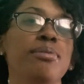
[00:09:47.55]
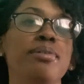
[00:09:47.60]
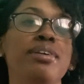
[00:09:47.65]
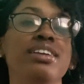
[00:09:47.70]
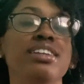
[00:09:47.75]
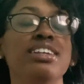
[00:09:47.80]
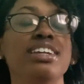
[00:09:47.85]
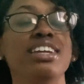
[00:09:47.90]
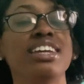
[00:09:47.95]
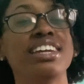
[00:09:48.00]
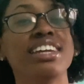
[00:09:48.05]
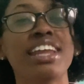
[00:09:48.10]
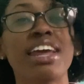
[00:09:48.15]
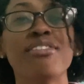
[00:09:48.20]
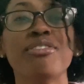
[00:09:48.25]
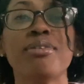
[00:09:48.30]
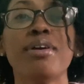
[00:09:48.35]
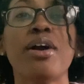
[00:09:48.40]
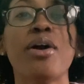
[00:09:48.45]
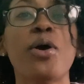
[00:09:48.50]
And again,
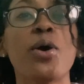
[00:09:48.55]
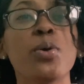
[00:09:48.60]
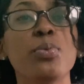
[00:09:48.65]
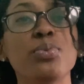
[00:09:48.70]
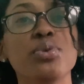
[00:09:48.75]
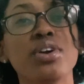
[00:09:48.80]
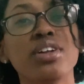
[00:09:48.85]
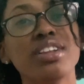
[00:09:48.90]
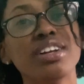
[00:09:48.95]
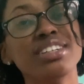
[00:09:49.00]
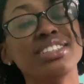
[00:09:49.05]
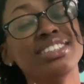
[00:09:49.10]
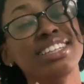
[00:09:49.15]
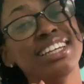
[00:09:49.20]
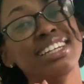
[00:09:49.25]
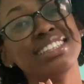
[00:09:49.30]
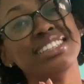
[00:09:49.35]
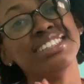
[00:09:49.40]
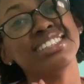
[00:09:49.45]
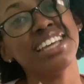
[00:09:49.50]
everyone, I hope you all are
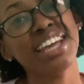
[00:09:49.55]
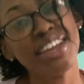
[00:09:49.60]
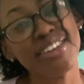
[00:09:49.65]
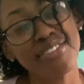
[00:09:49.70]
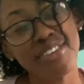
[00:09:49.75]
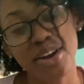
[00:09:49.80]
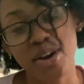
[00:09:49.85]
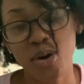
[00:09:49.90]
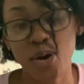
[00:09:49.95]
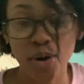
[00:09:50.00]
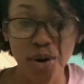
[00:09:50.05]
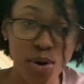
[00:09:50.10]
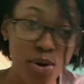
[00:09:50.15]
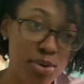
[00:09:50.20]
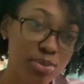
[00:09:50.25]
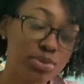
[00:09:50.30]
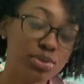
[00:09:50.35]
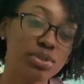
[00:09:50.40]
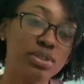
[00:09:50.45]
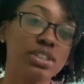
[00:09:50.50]
staying safe at
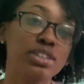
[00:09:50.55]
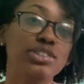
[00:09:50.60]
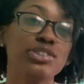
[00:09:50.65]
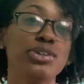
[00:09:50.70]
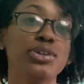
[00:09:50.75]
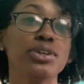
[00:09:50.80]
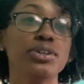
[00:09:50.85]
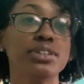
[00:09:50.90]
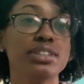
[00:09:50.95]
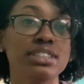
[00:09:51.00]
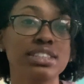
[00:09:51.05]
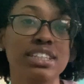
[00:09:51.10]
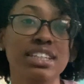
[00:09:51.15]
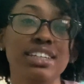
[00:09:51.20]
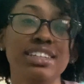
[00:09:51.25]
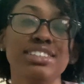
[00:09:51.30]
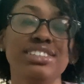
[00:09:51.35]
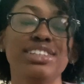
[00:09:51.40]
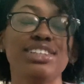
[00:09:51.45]
home during this quarantine.